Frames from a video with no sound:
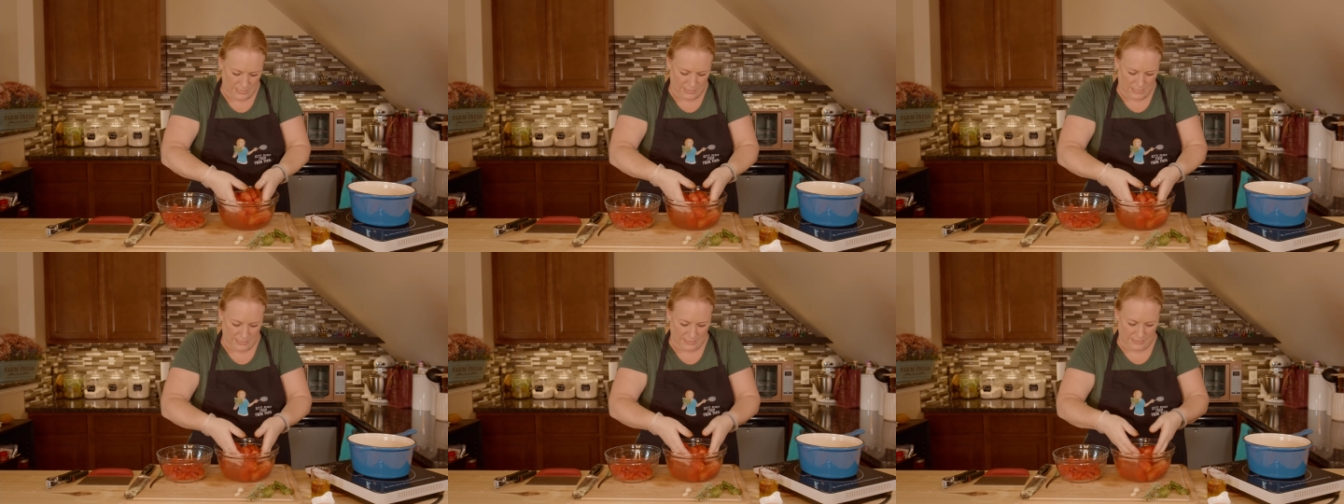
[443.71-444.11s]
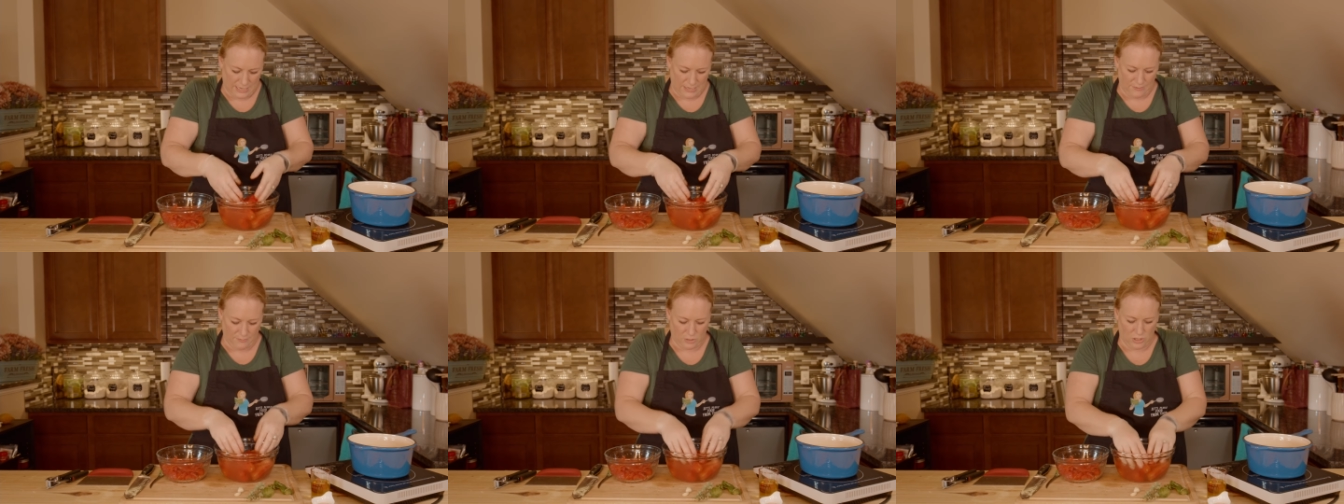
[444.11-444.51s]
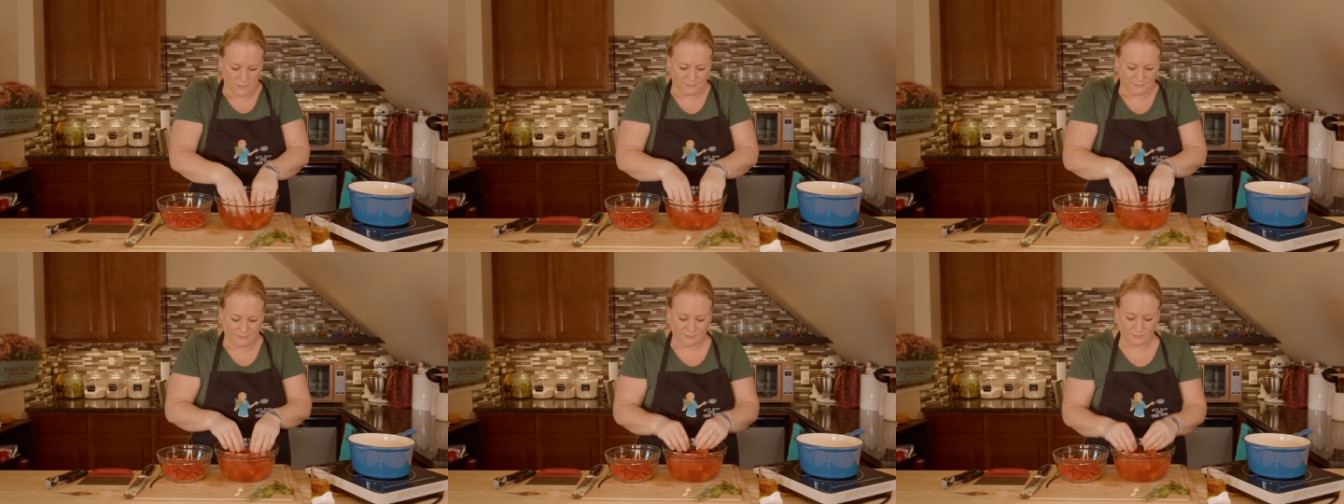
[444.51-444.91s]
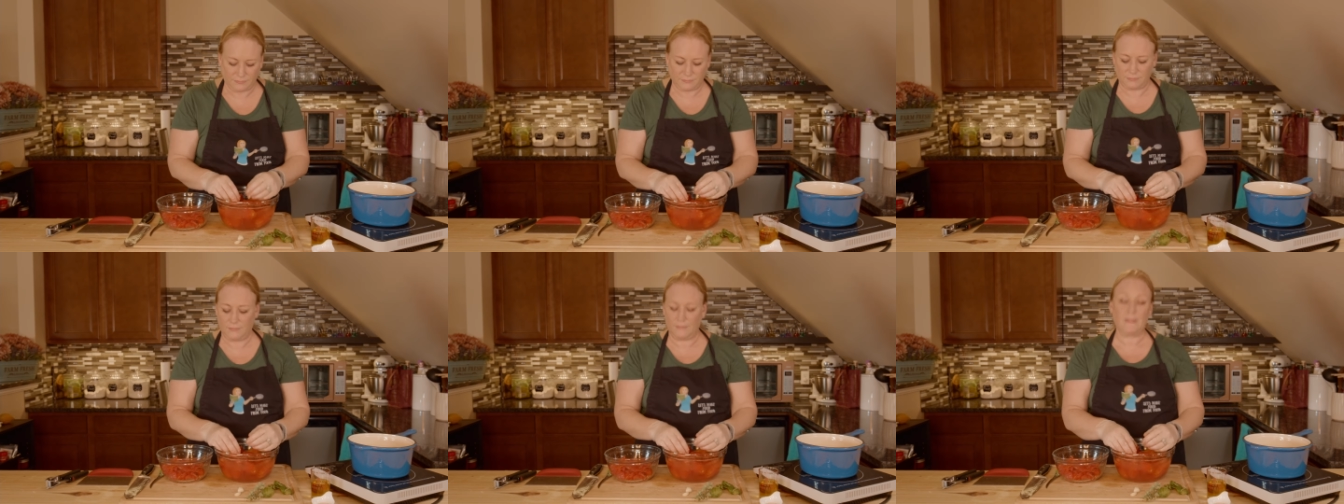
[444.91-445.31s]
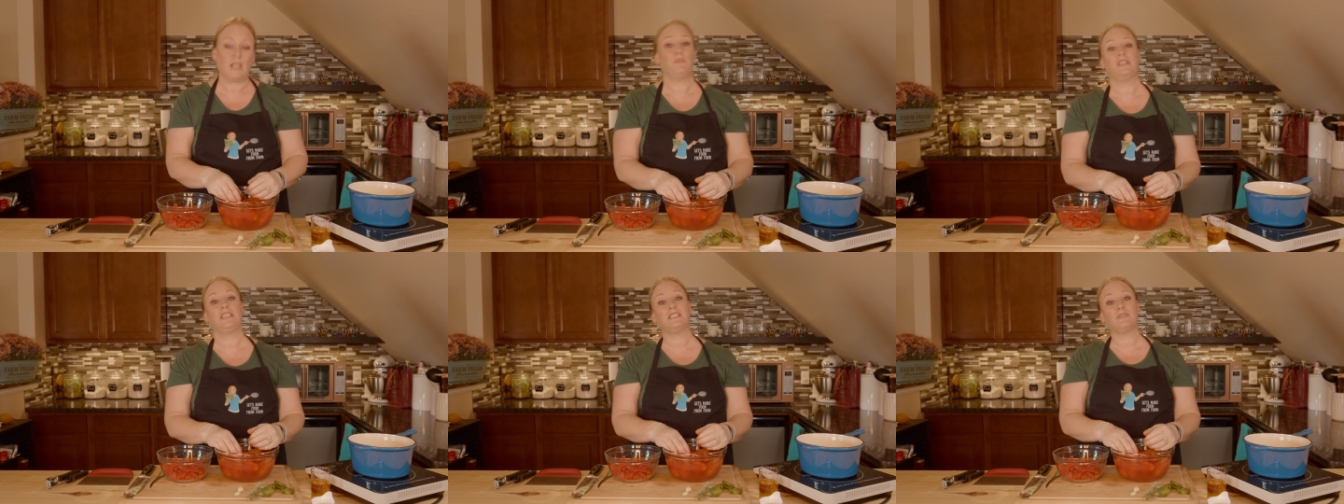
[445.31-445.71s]
Yes, I am good.
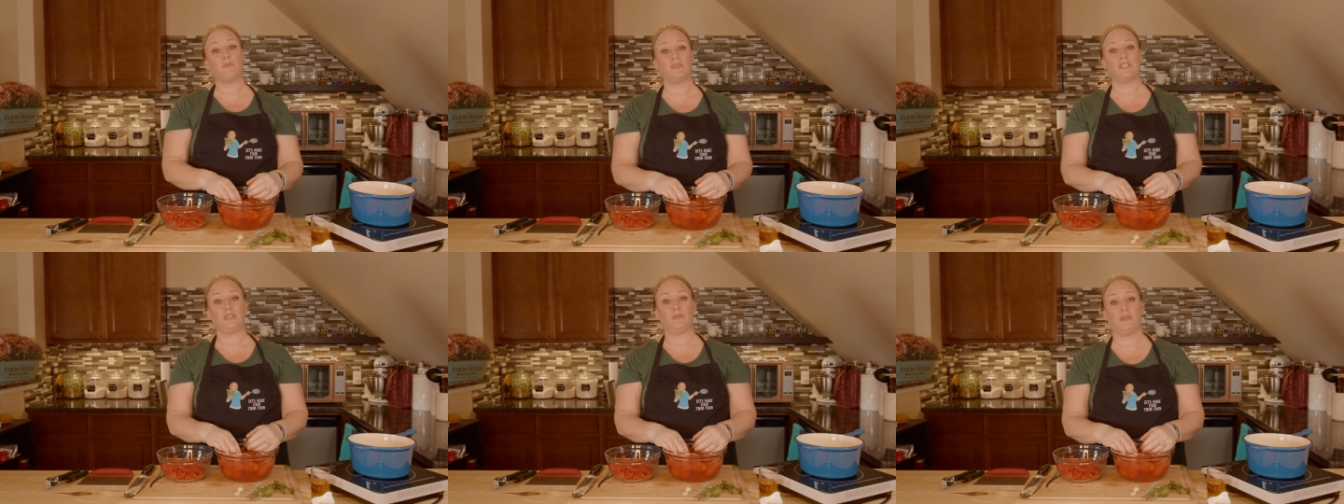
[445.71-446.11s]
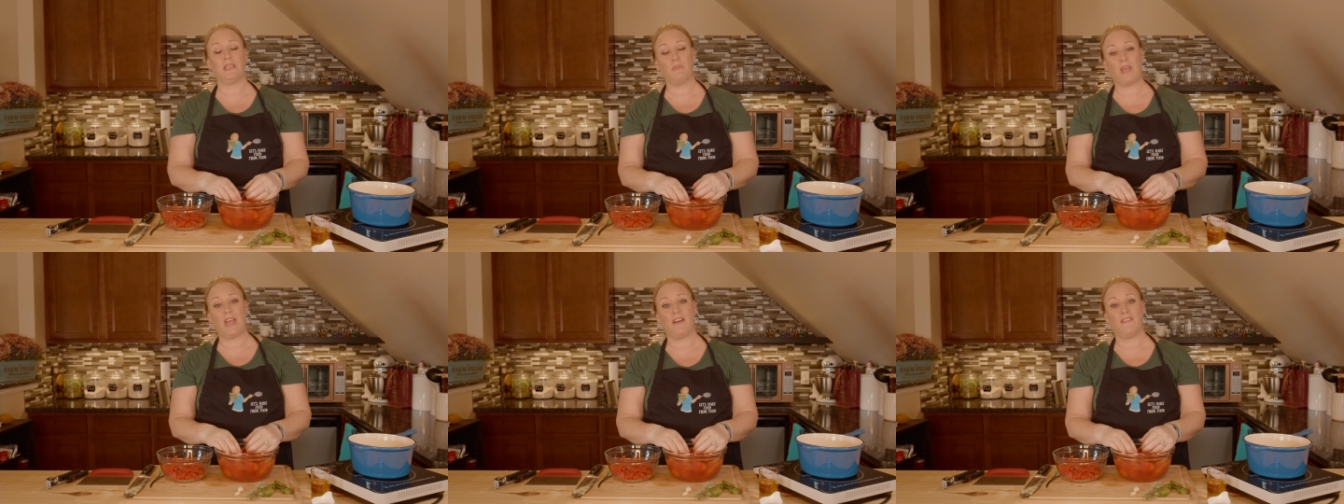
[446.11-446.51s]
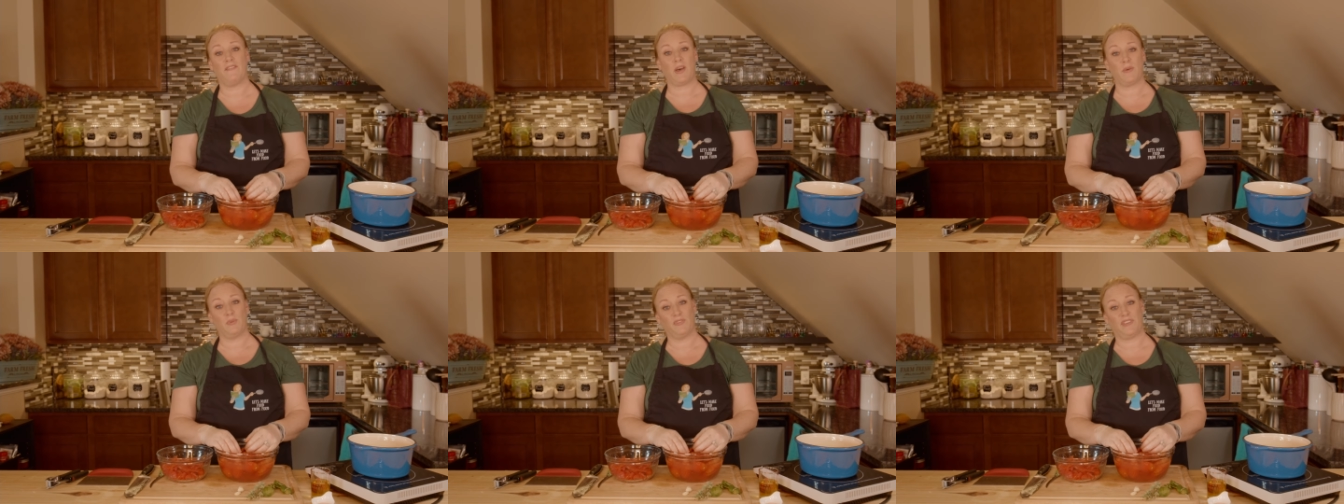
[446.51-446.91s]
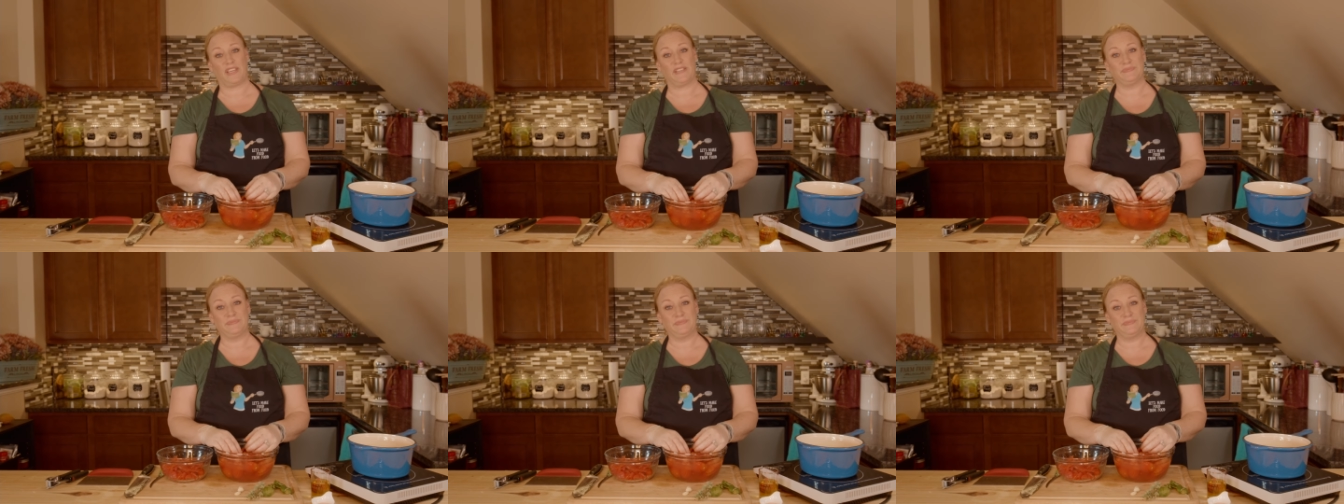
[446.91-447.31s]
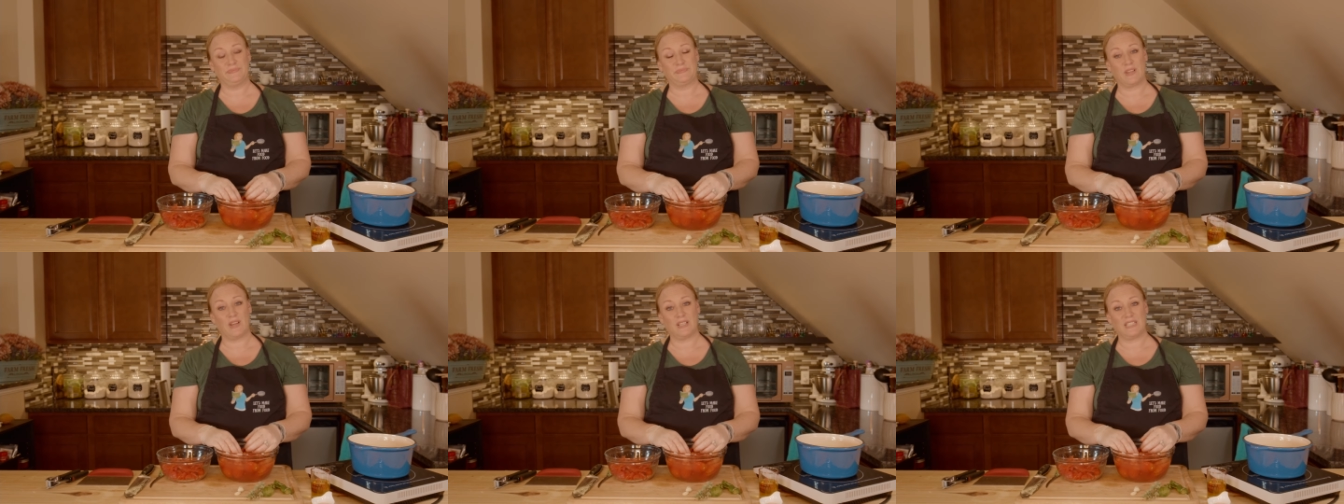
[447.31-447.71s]
But that's what we do. And then we have a movie
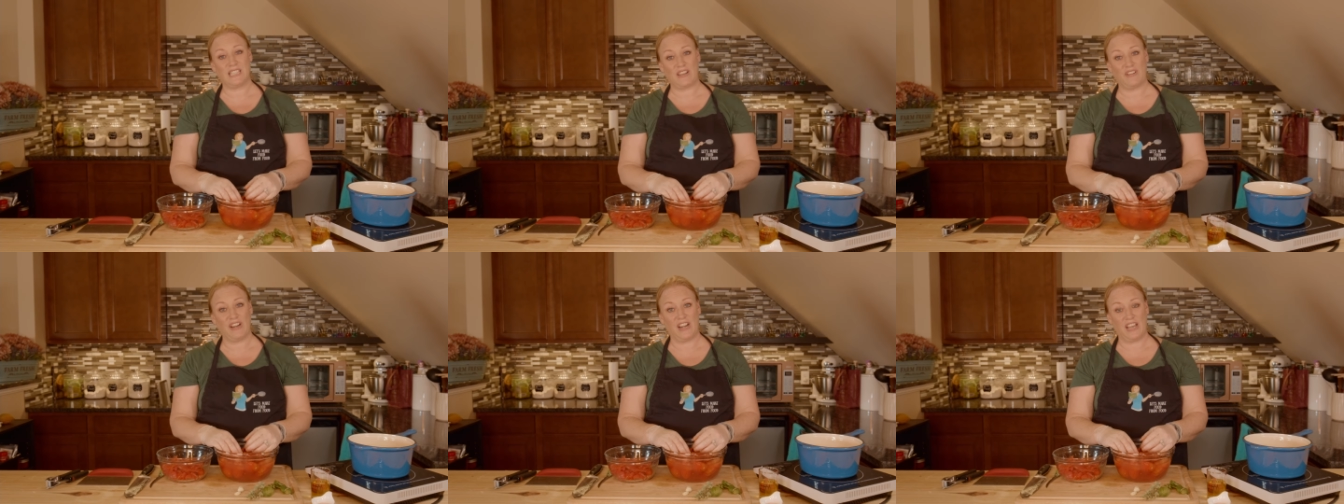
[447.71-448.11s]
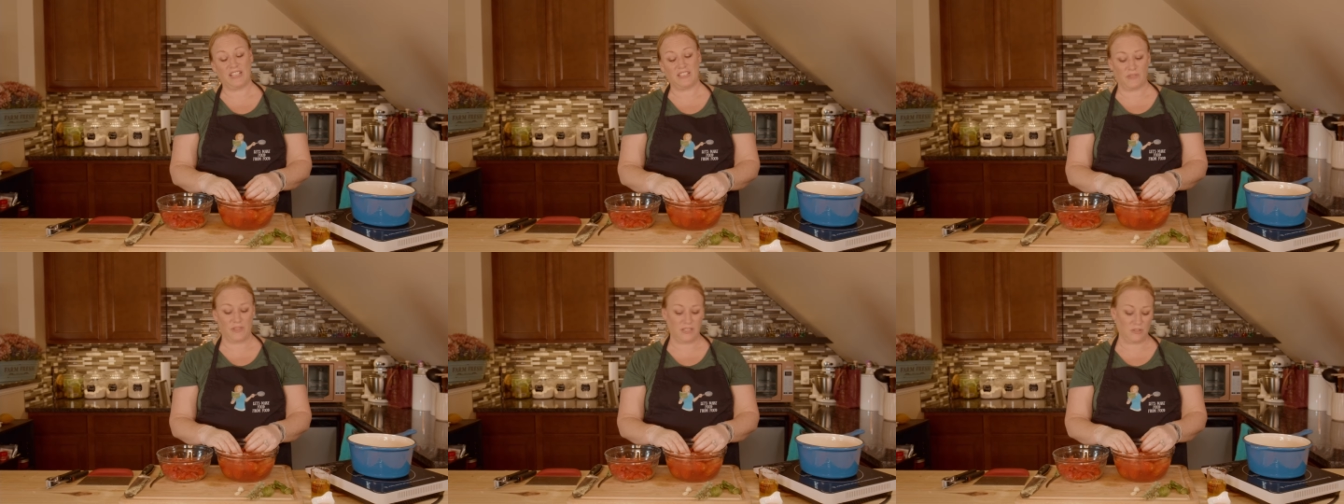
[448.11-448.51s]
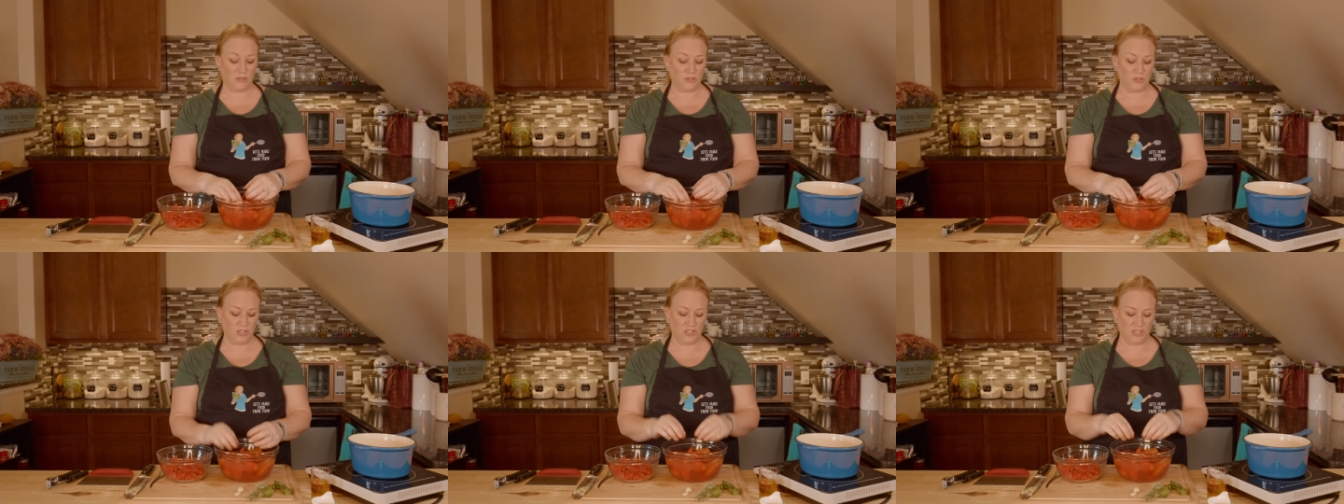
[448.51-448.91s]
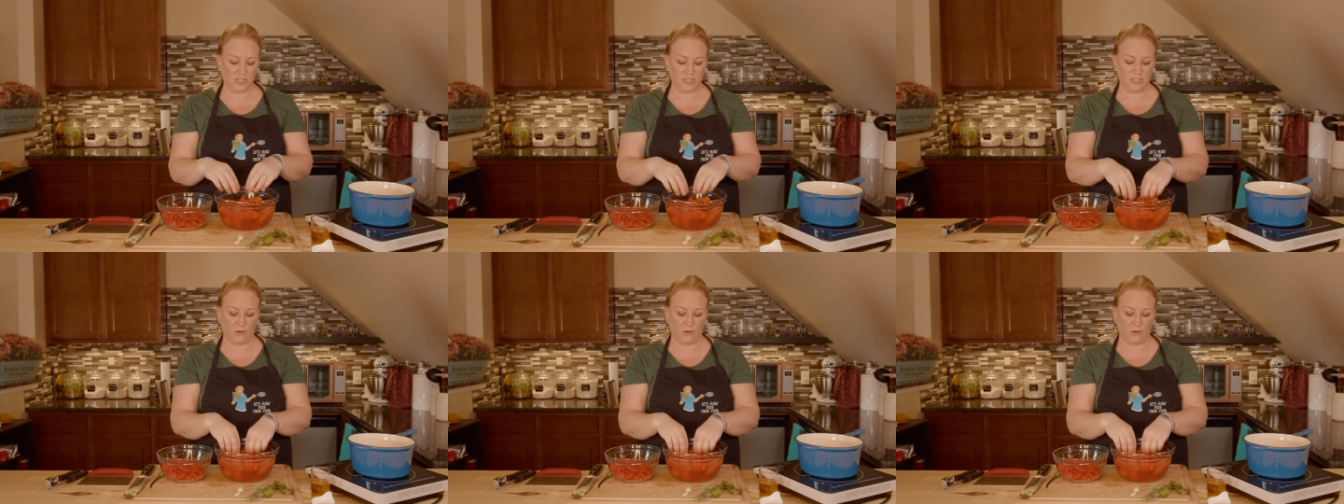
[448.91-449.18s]
on Saturday night. So that's our tradition.